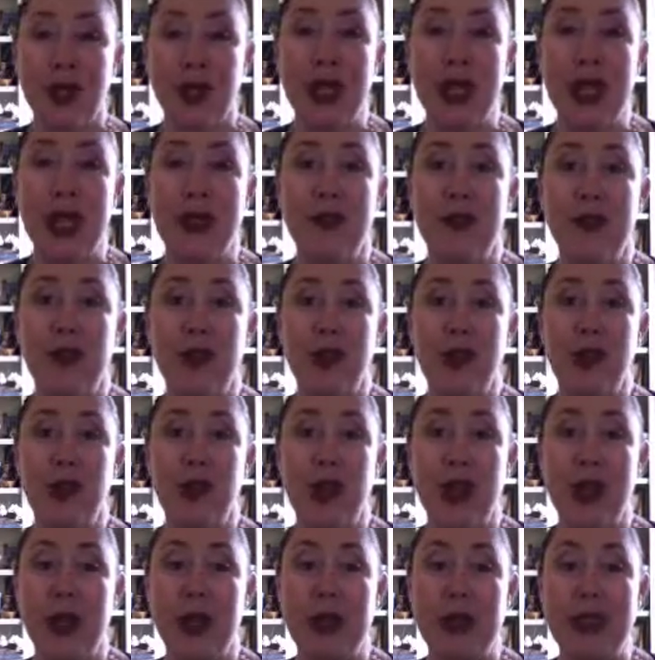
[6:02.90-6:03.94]
you again for
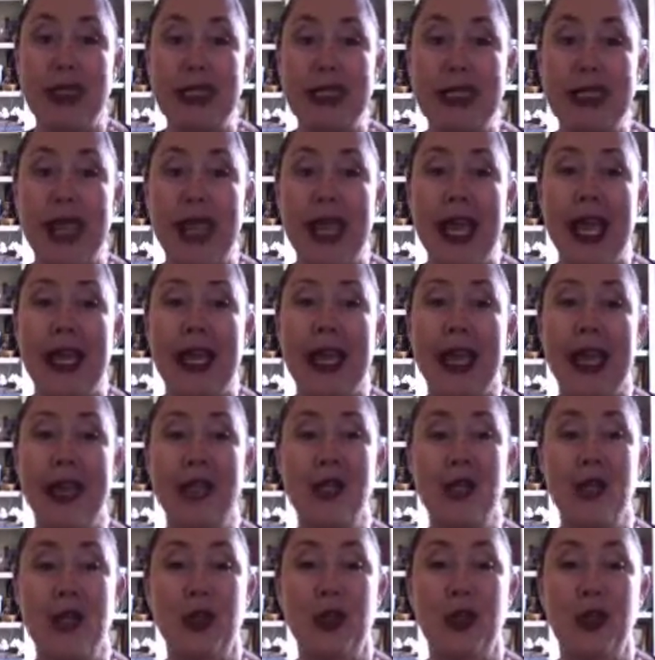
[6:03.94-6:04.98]
joining me today. I
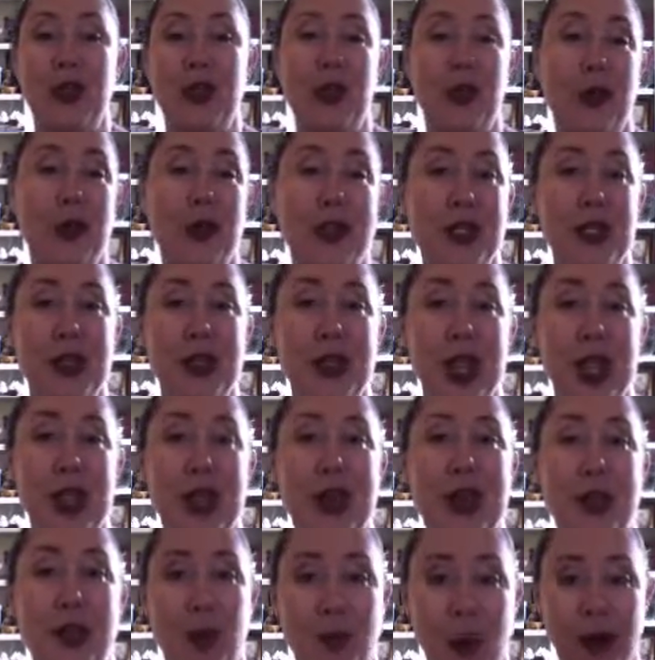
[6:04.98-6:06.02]
do look forward to
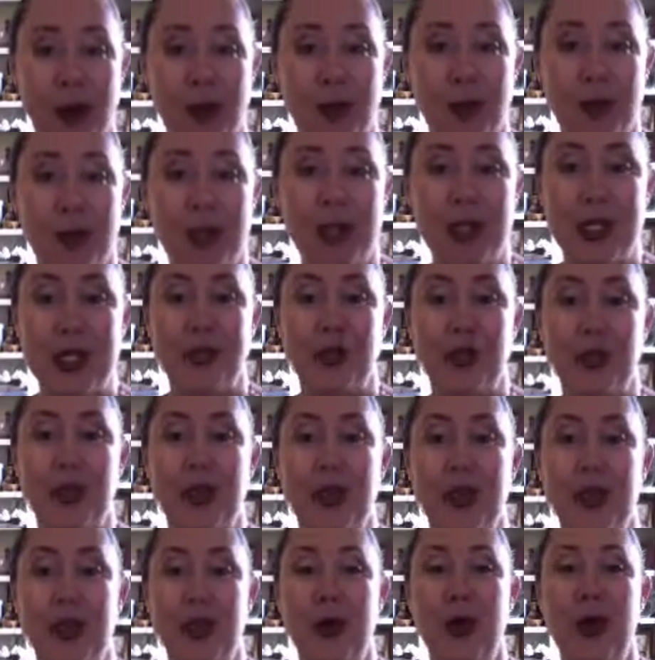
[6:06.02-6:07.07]
sharing more information with
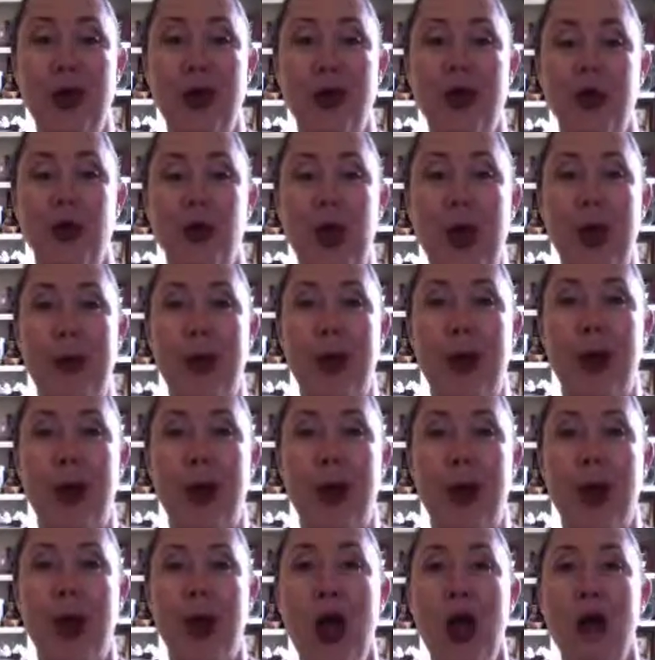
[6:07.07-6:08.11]
you at the
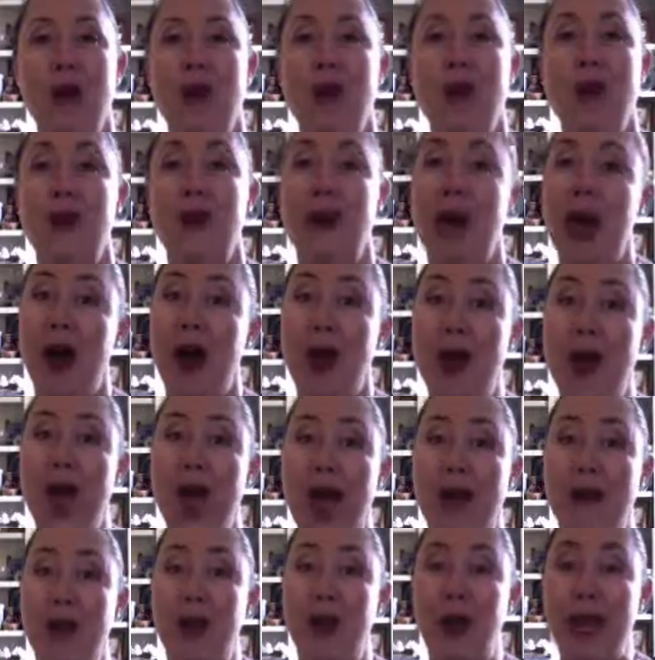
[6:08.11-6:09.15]
webinar. But for now,
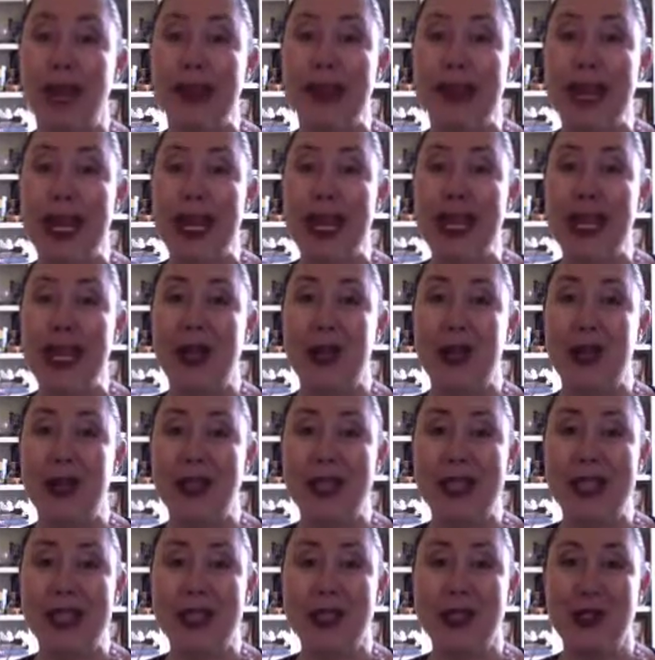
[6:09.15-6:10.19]
have a great day and we'll
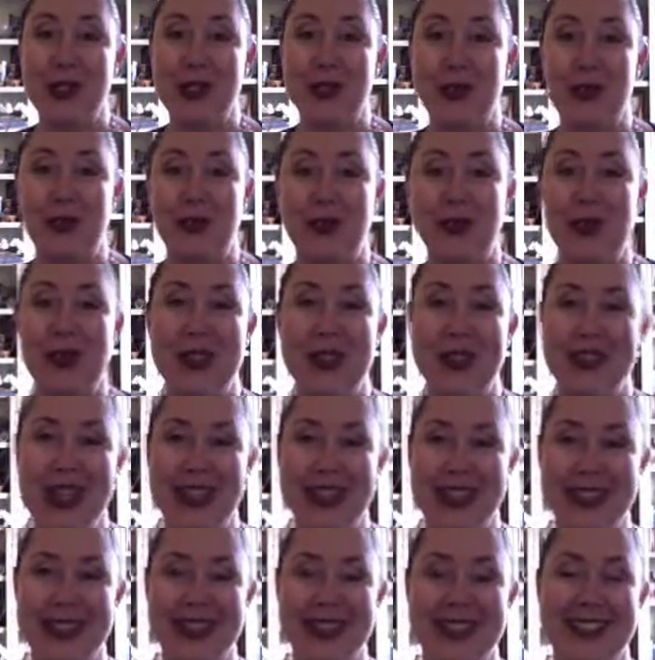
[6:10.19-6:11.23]
see you soon.
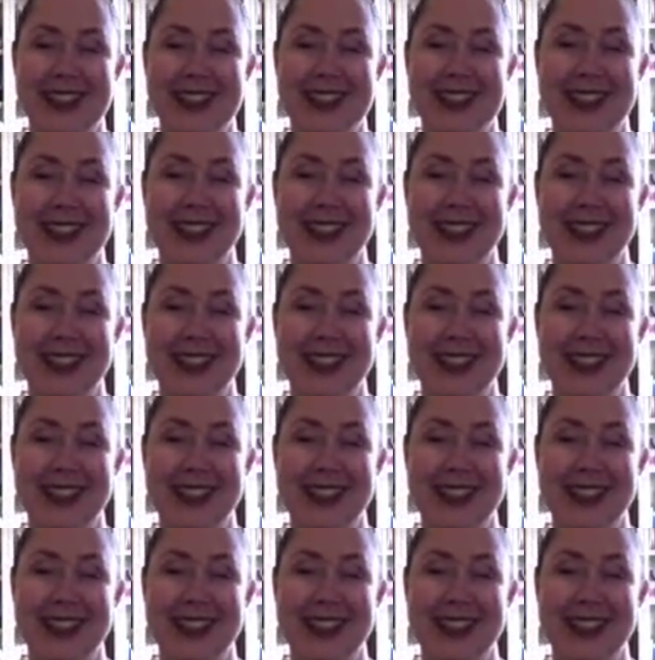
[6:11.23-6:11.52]
Thanks.